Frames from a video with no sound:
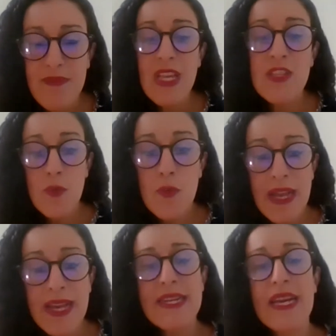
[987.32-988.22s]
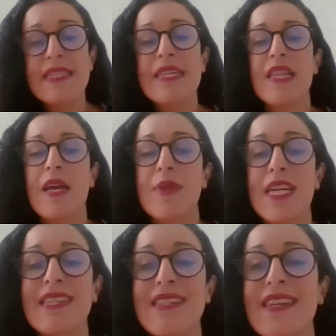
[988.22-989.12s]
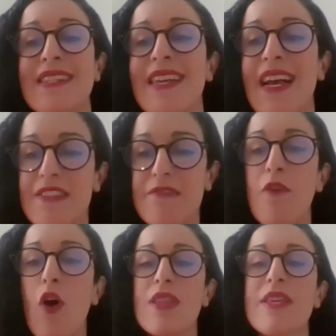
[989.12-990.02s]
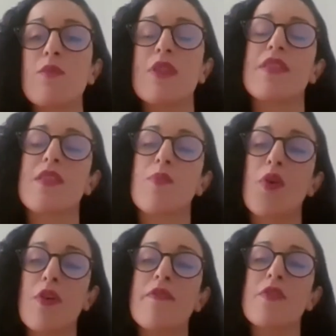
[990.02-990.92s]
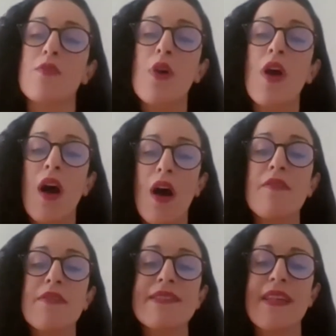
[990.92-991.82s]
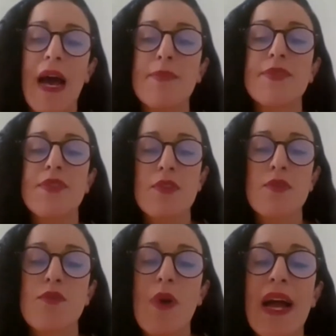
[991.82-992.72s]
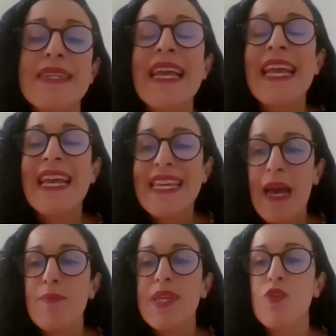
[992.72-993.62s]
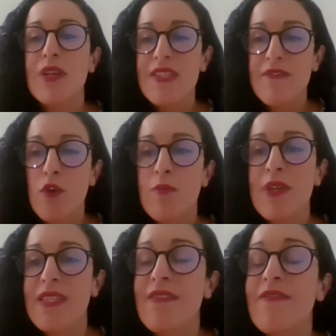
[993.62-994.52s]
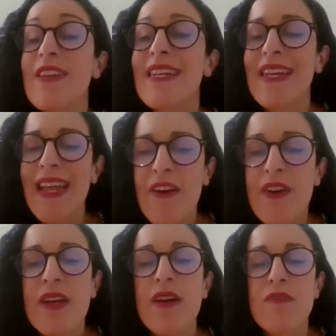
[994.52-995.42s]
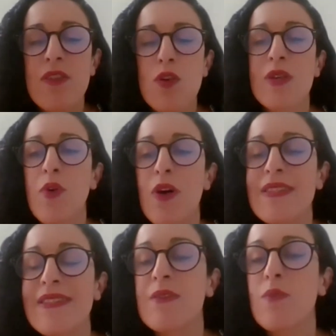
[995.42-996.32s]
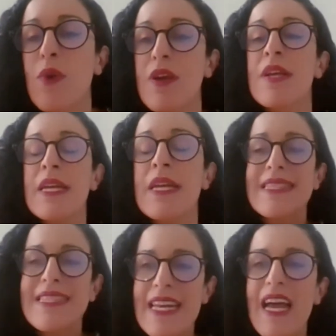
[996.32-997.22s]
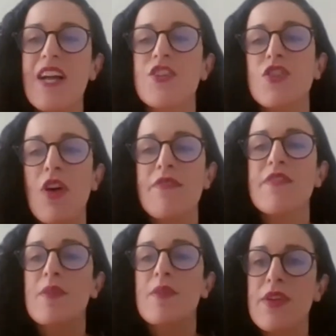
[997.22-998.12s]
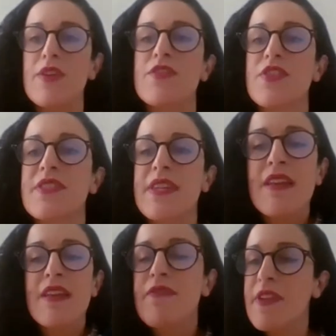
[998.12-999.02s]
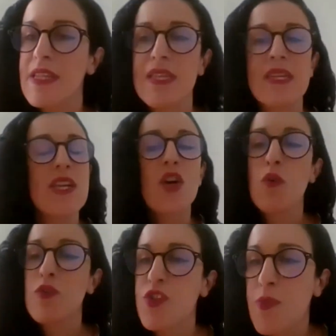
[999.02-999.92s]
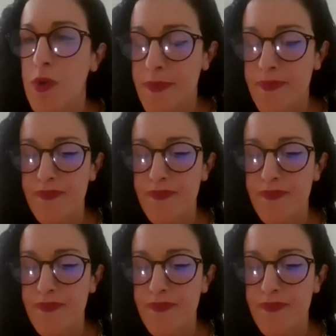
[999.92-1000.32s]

So recognizing climate anxiety as falling within the purview of this absolute right can be transformative in an area of law and policy where state action often appears just infinitely negotiable.